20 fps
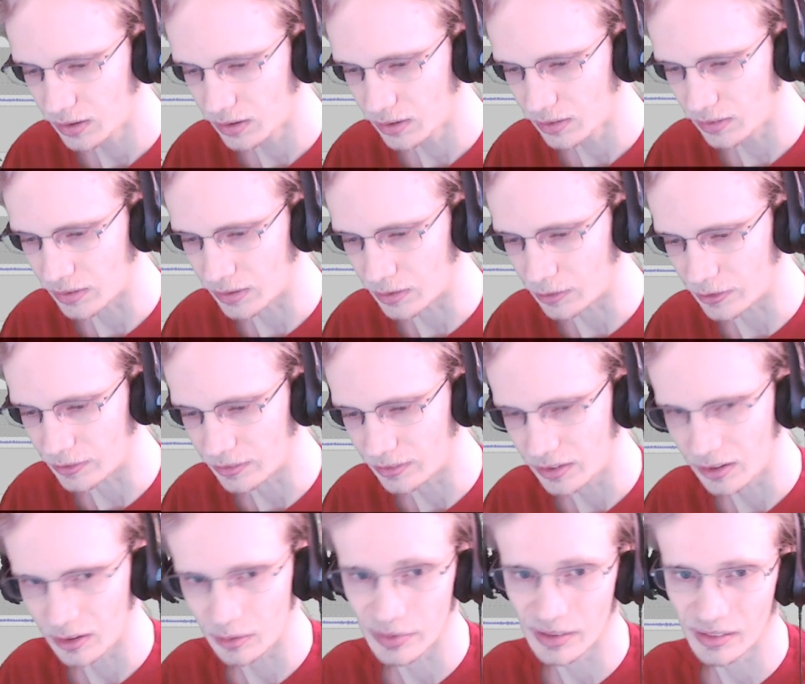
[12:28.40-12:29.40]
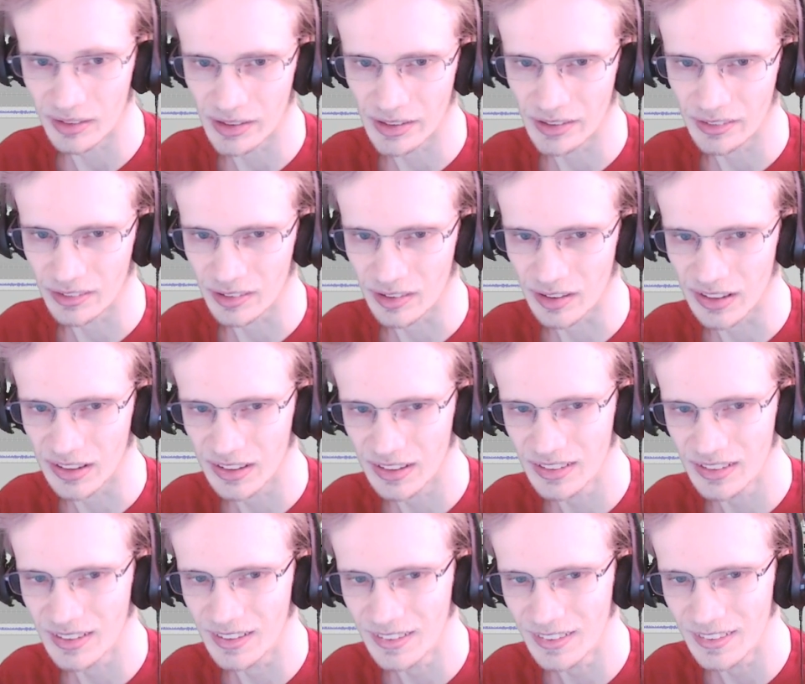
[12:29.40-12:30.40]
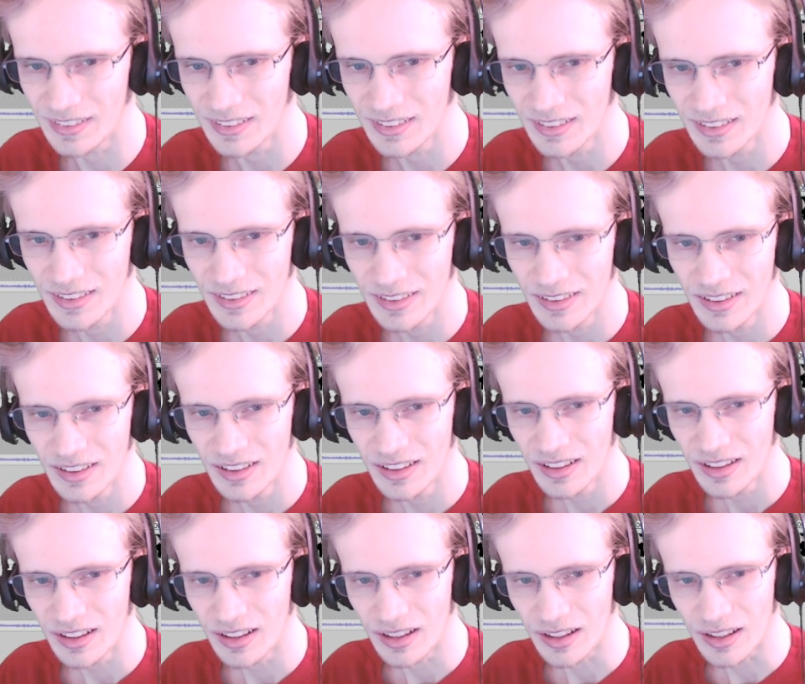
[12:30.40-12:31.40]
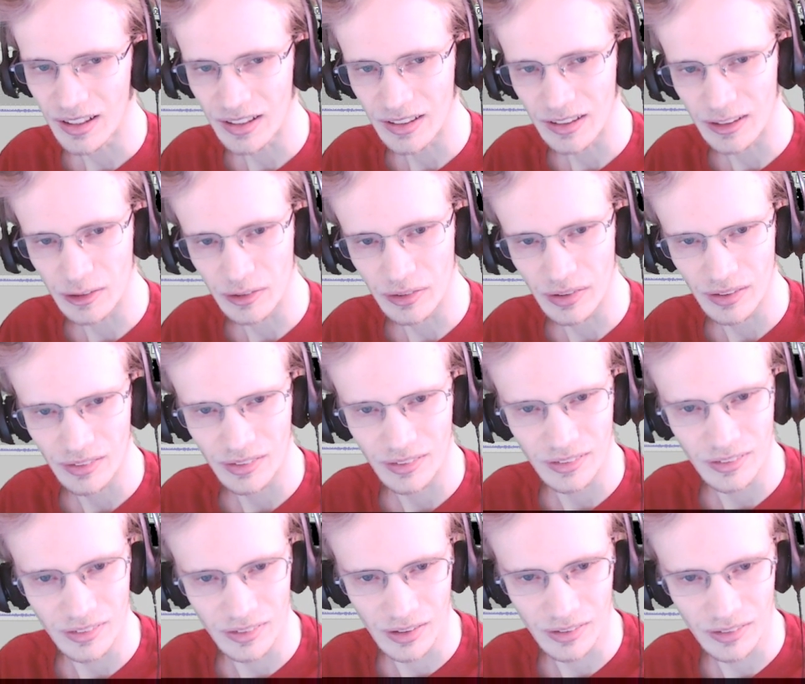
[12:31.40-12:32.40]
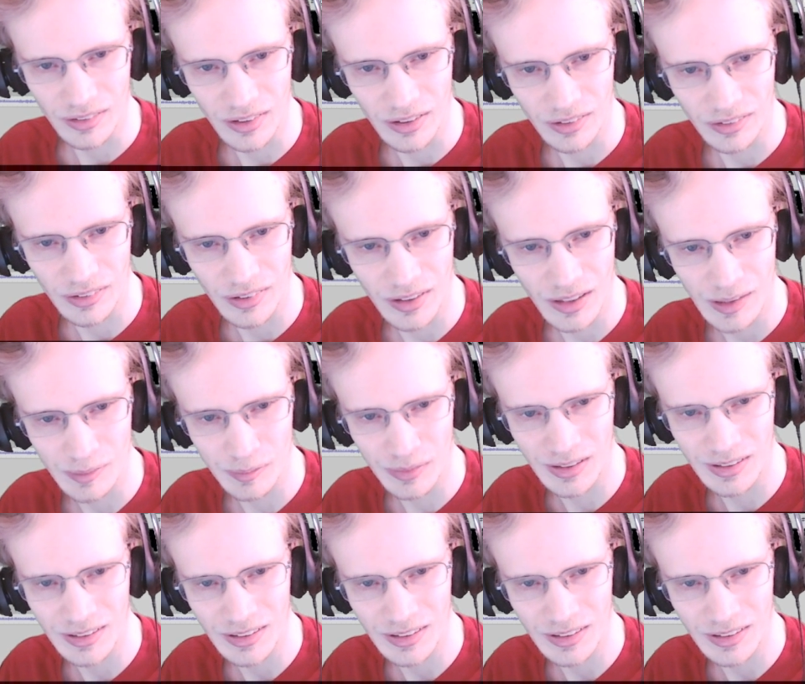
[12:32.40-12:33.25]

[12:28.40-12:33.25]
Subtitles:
So, you're a bit late, sorry. Hi, that's a nice name.